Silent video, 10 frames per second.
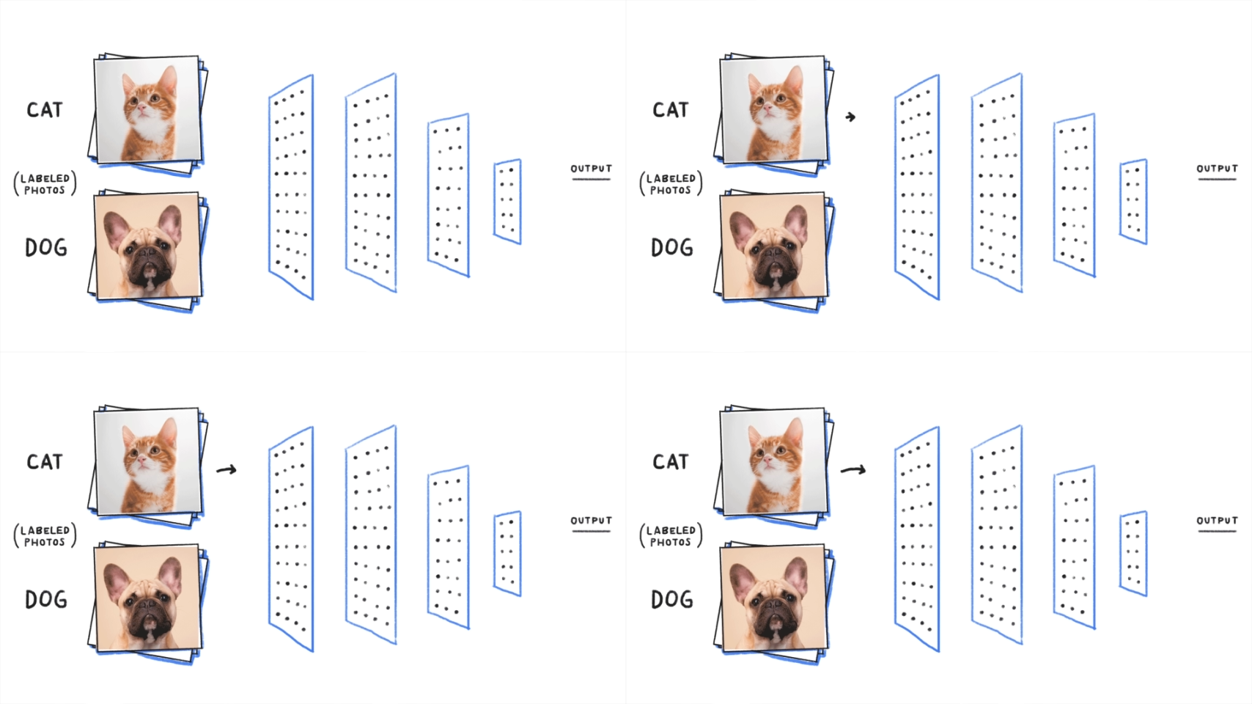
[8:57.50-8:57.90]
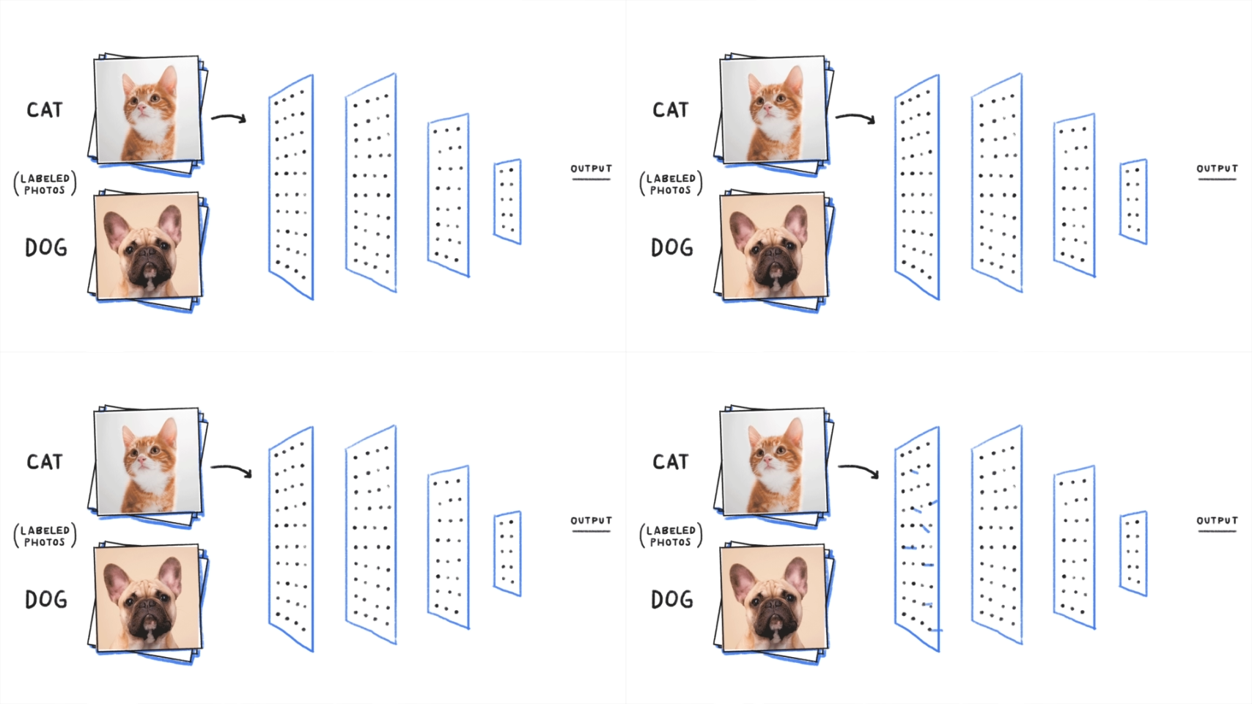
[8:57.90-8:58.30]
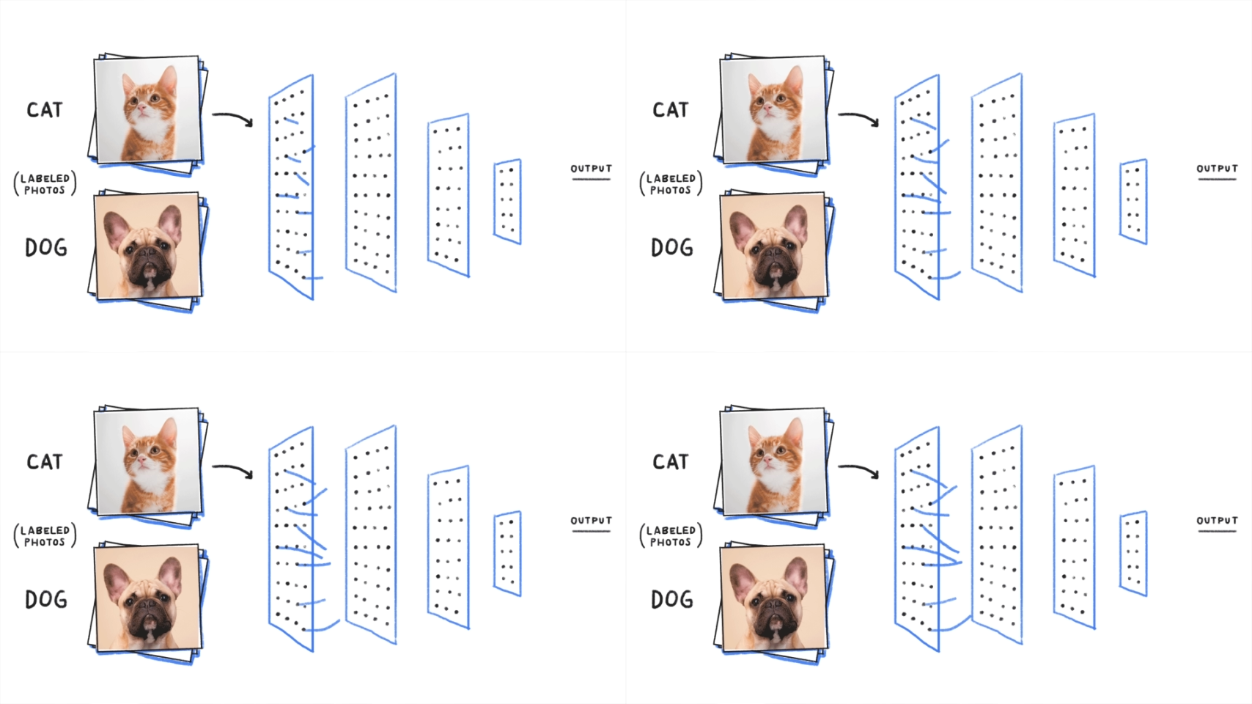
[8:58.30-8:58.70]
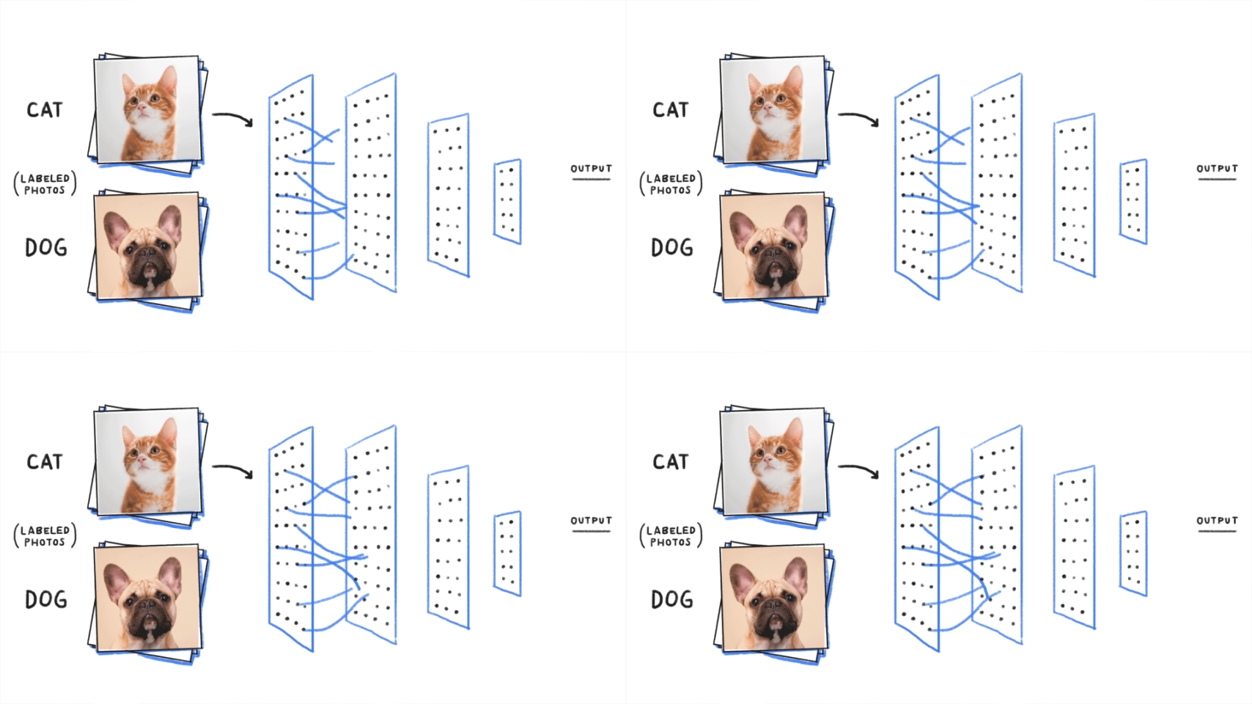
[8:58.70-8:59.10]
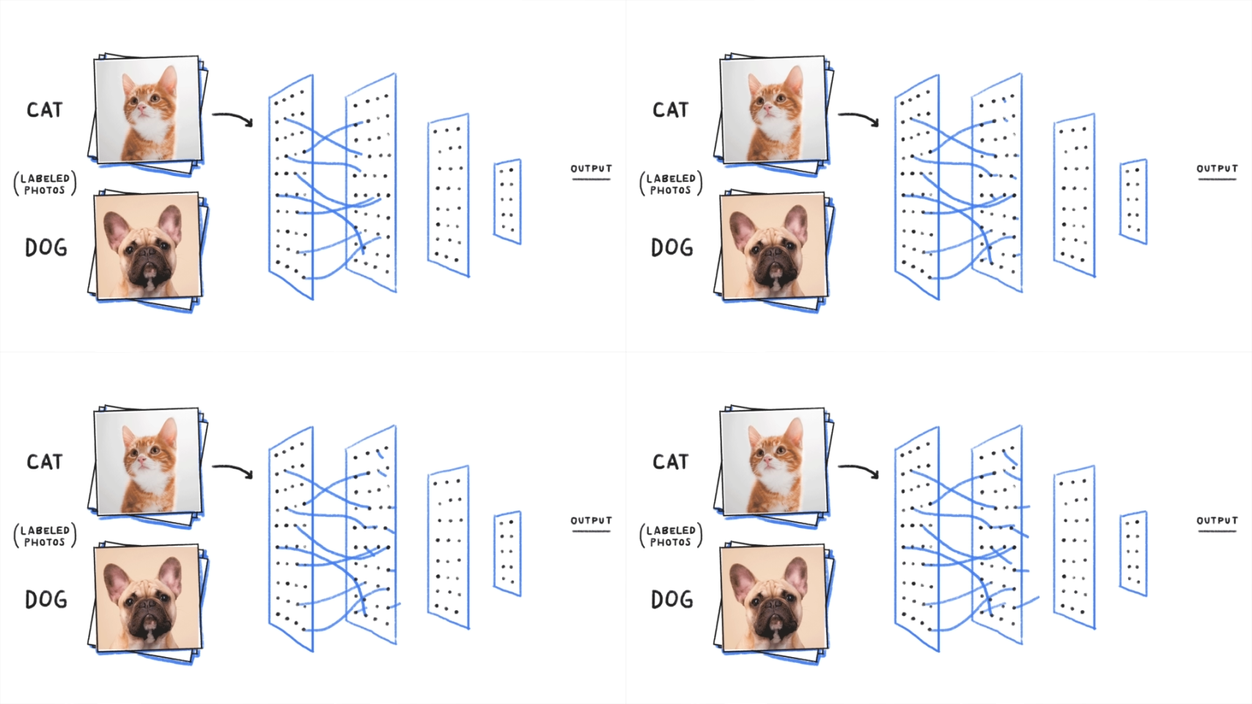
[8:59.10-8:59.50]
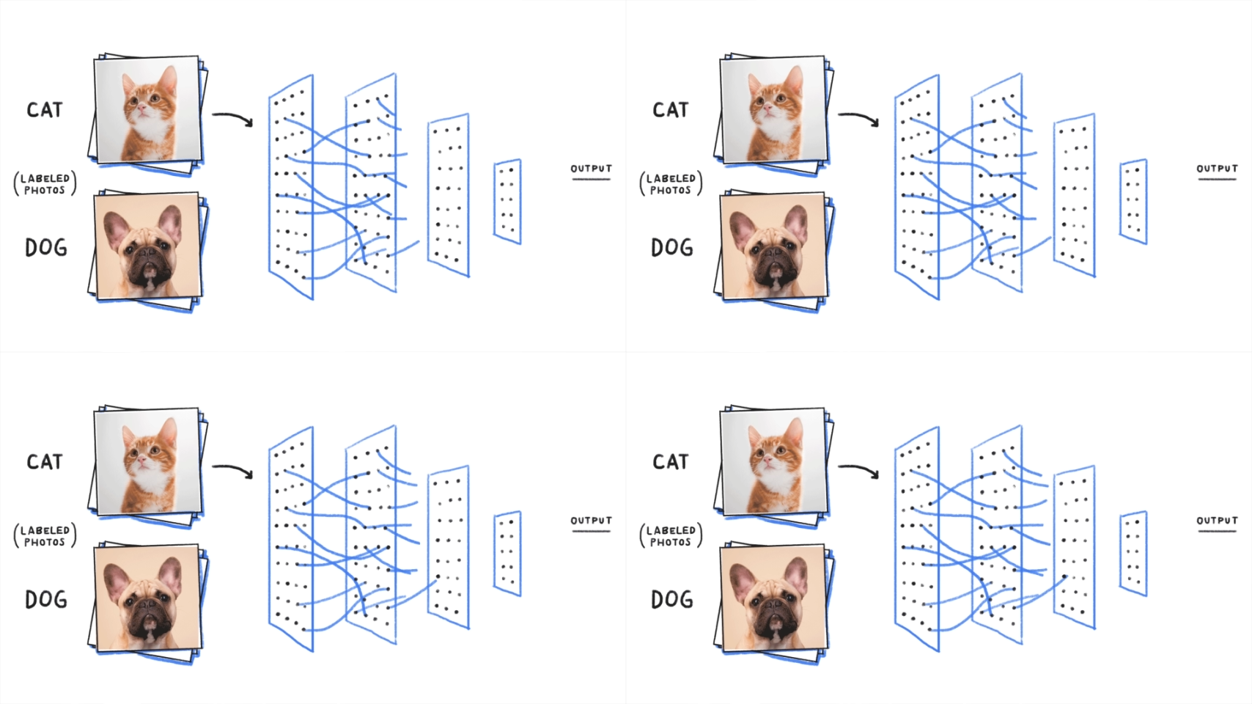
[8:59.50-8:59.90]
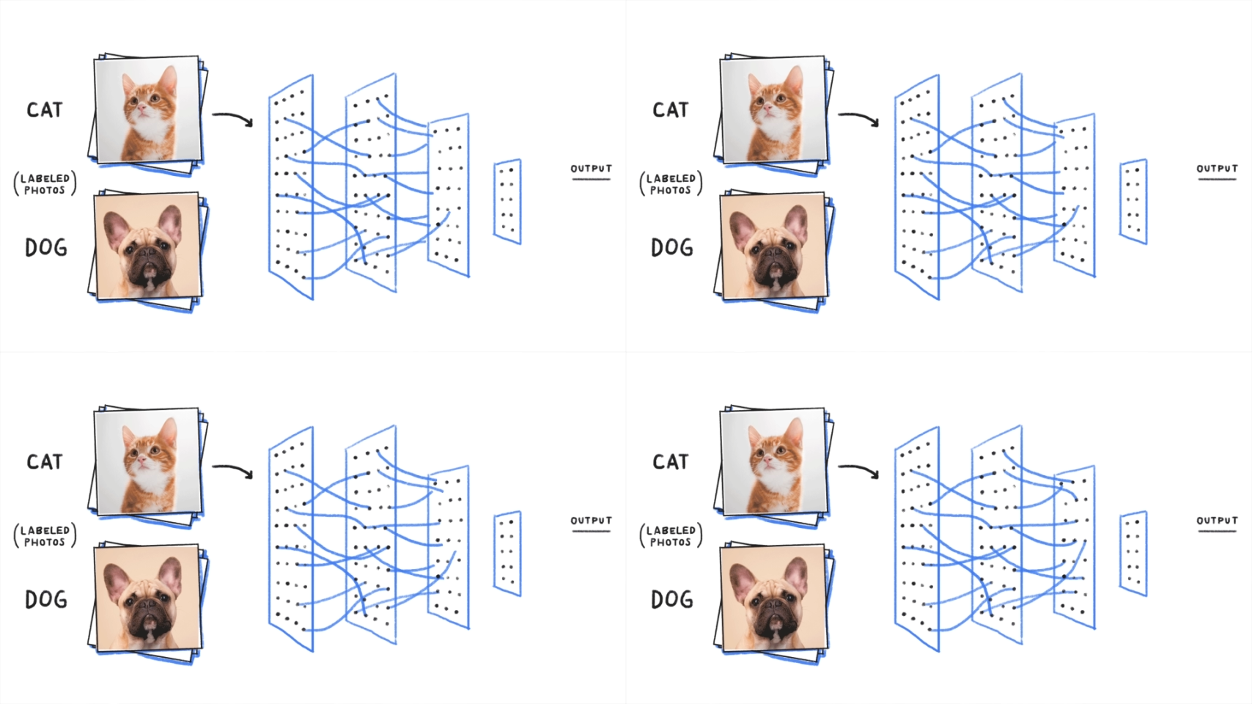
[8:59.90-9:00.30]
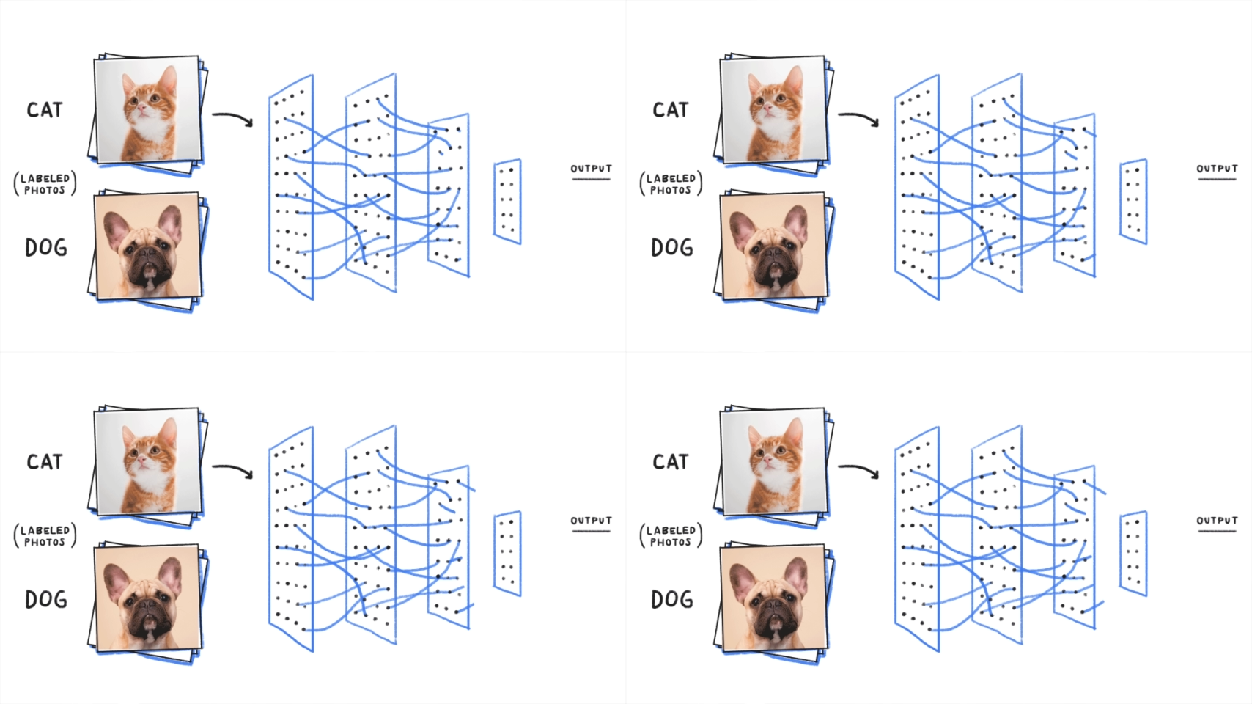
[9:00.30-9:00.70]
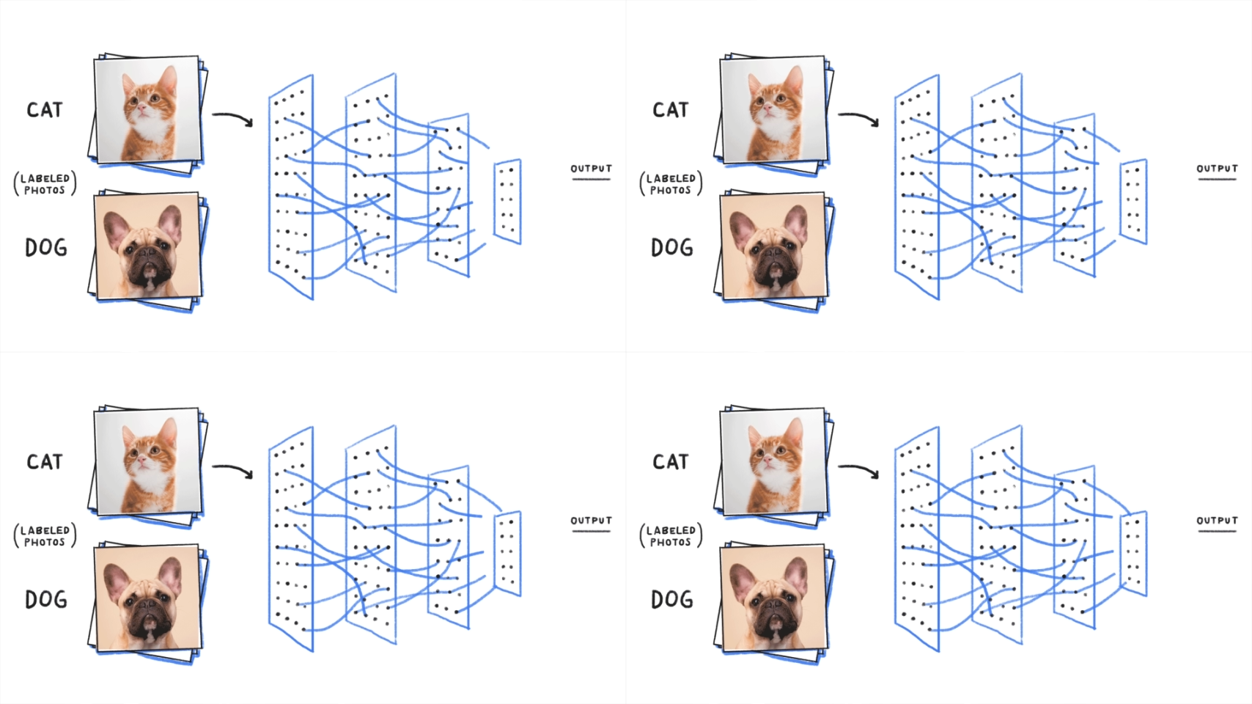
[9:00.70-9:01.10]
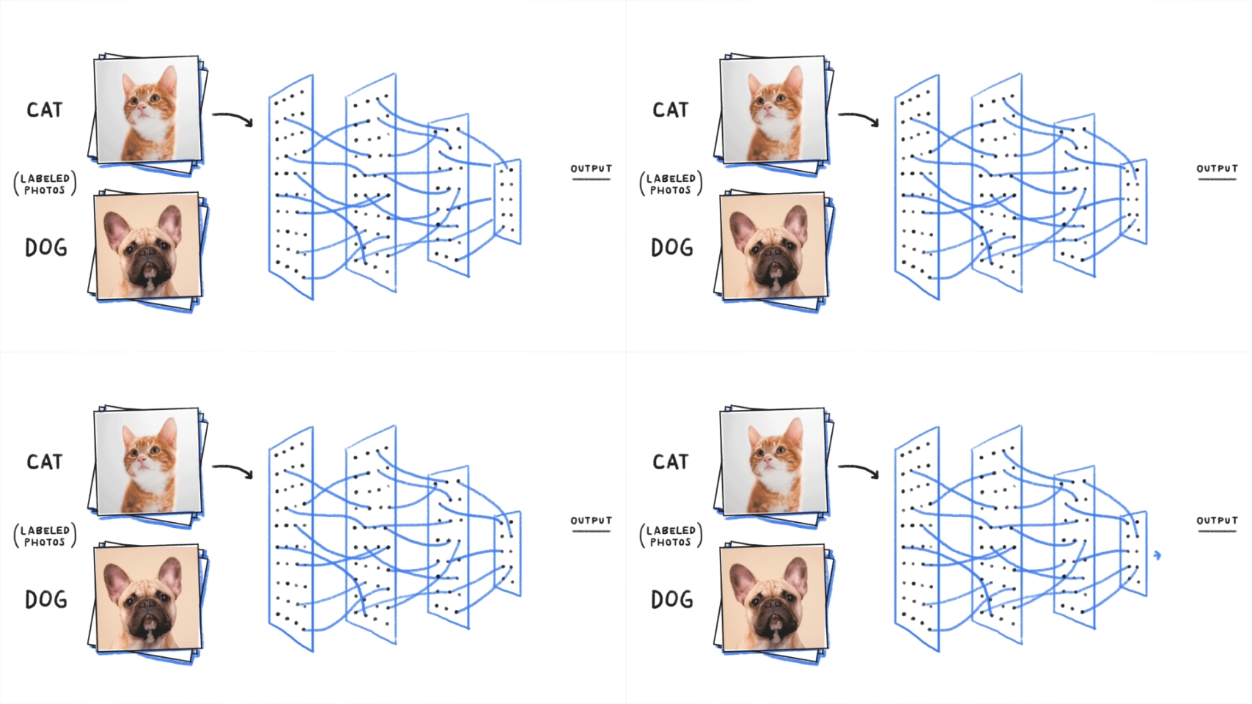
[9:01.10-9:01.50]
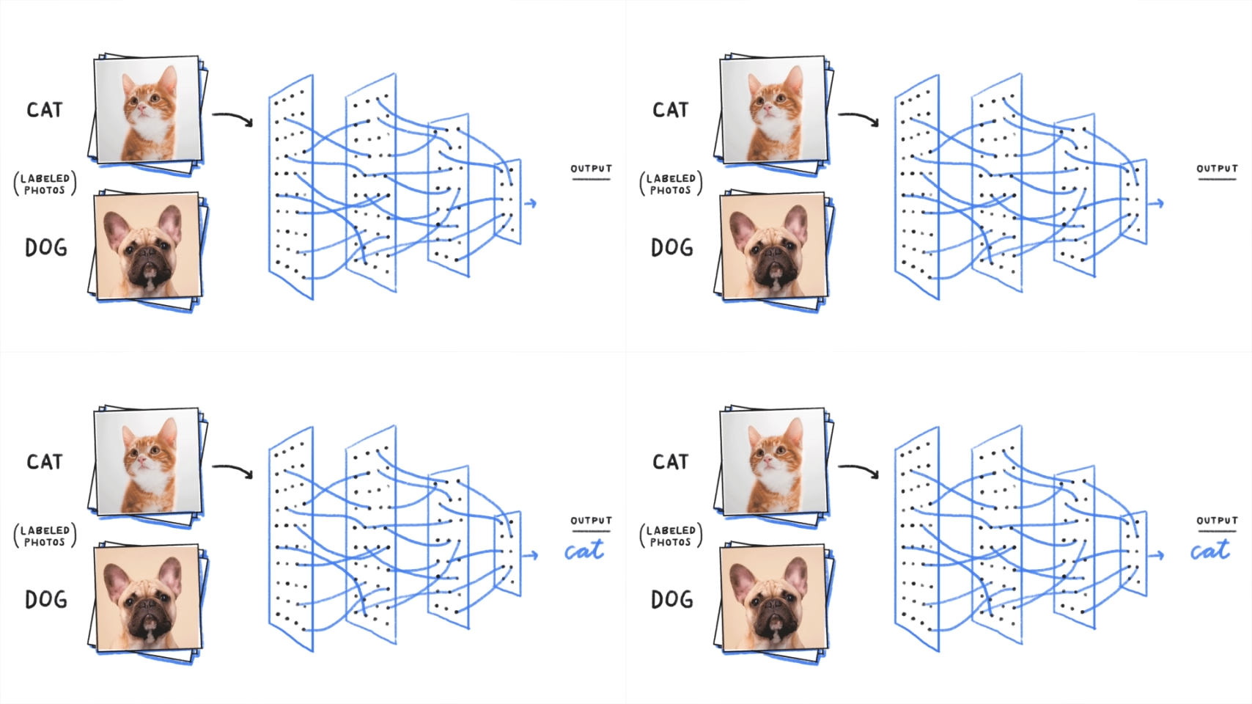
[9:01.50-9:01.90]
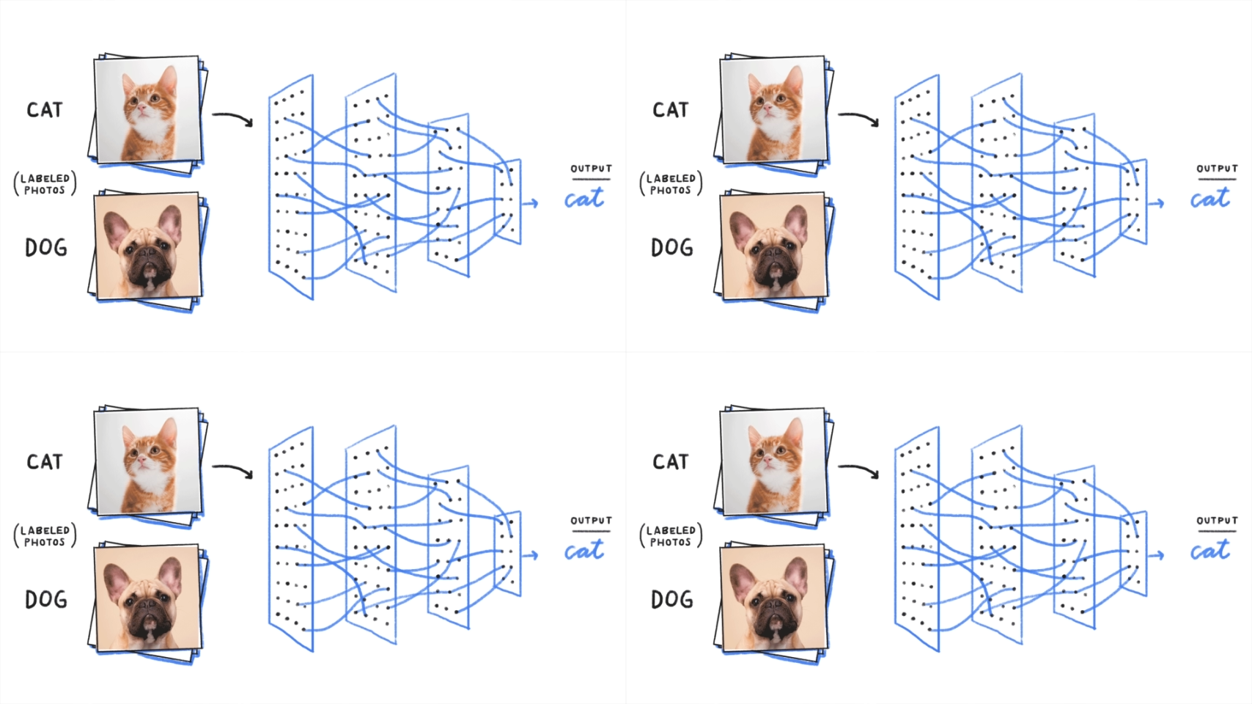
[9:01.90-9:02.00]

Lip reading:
No face is visible, so there are no lips to read.